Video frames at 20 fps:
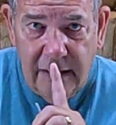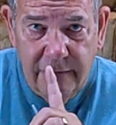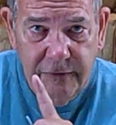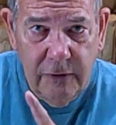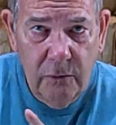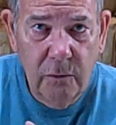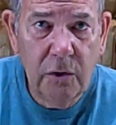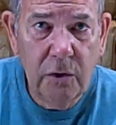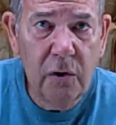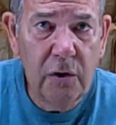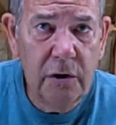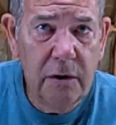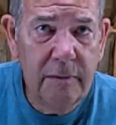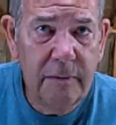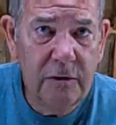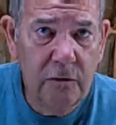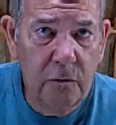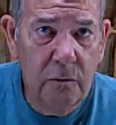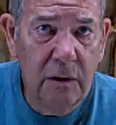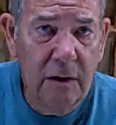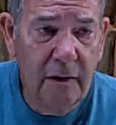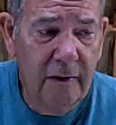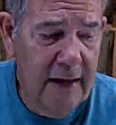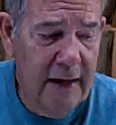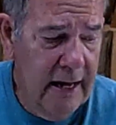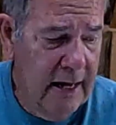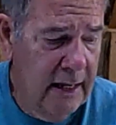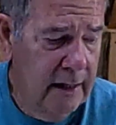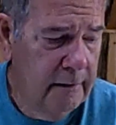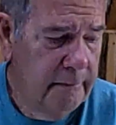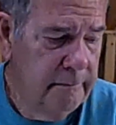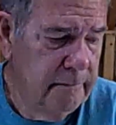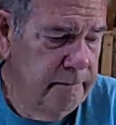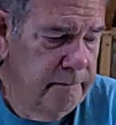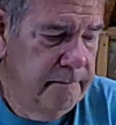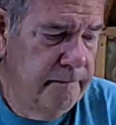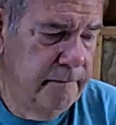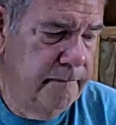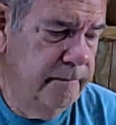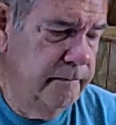If you were going to be doing that,
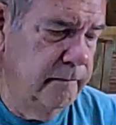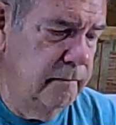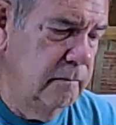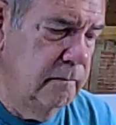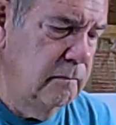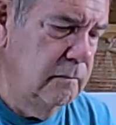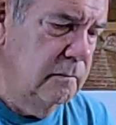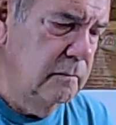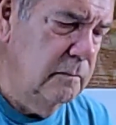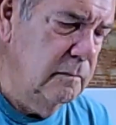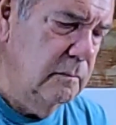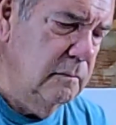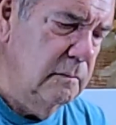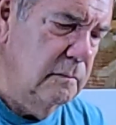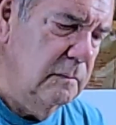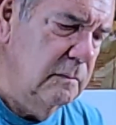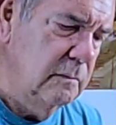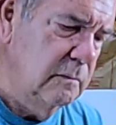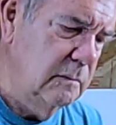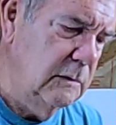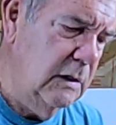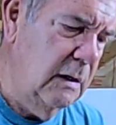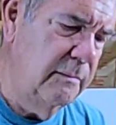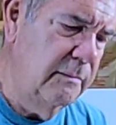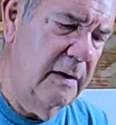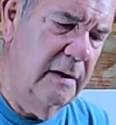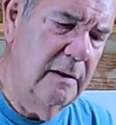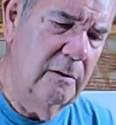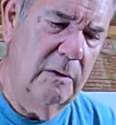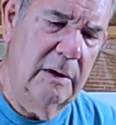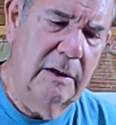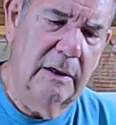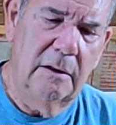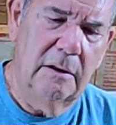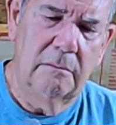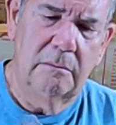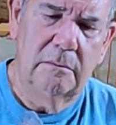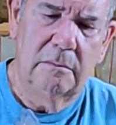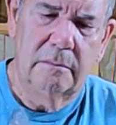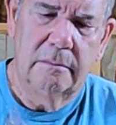and by the
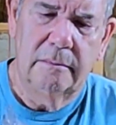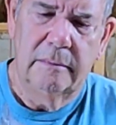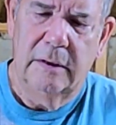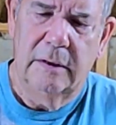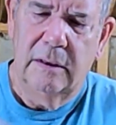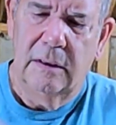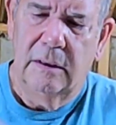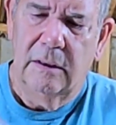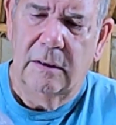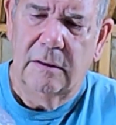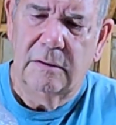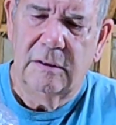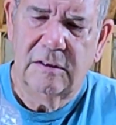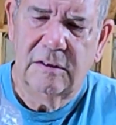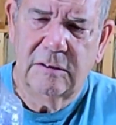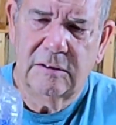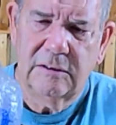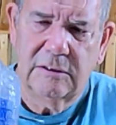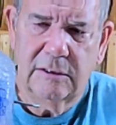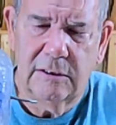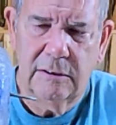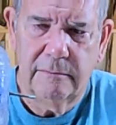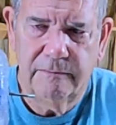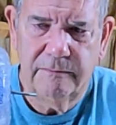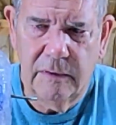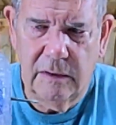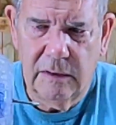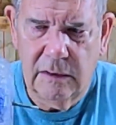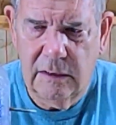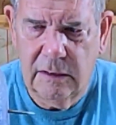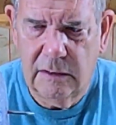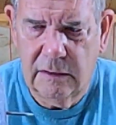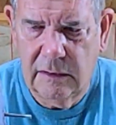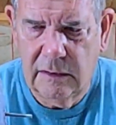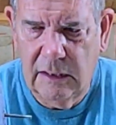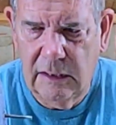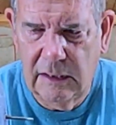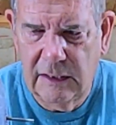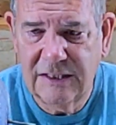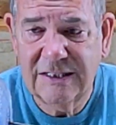way, this is
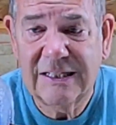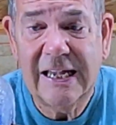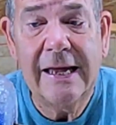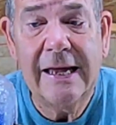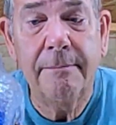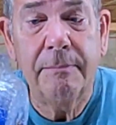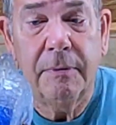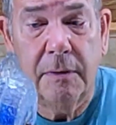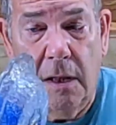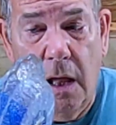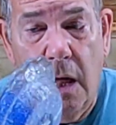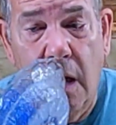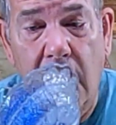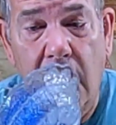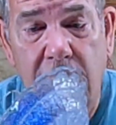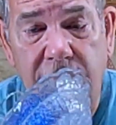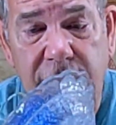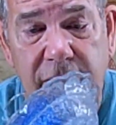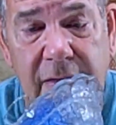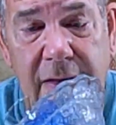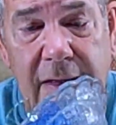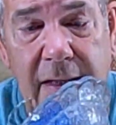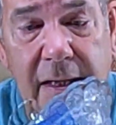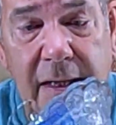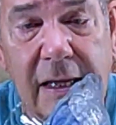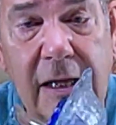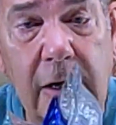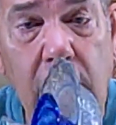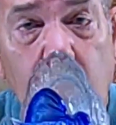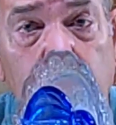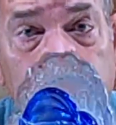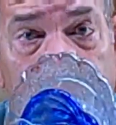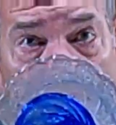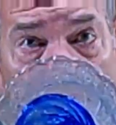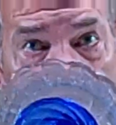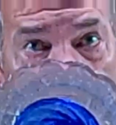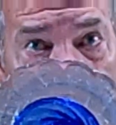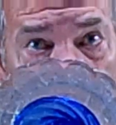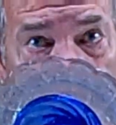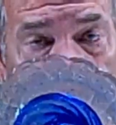an example of the inner
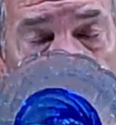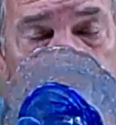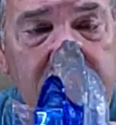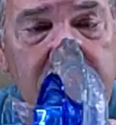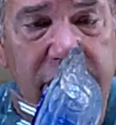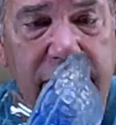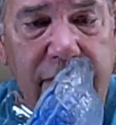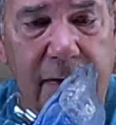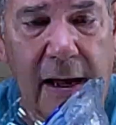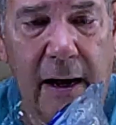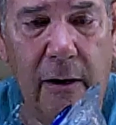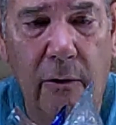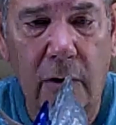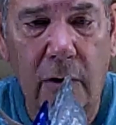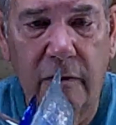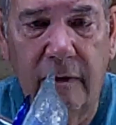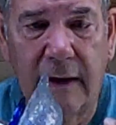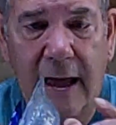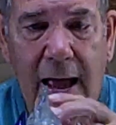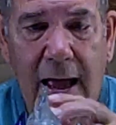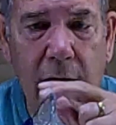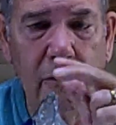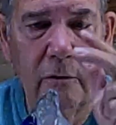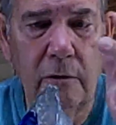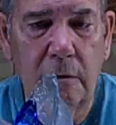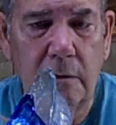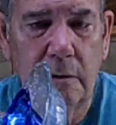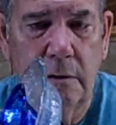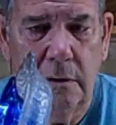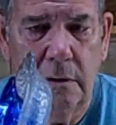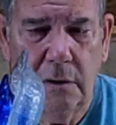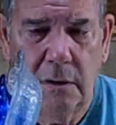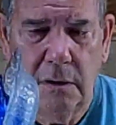part of a flower. The outer